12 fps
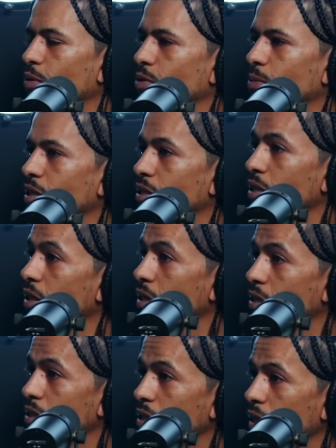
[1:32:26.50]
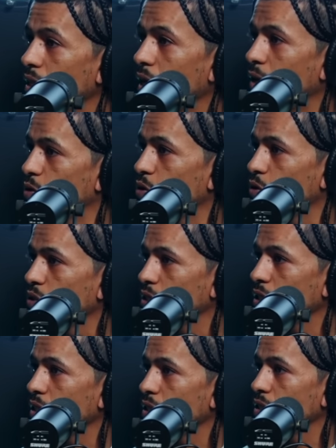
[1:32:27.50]
I was basically the skit guy. I was doing
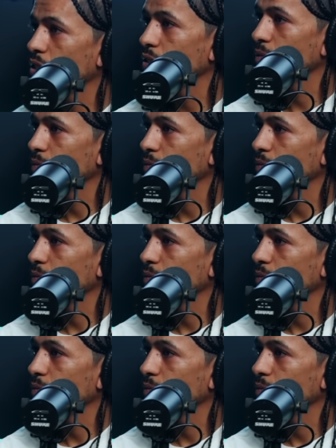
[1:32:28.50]
skits.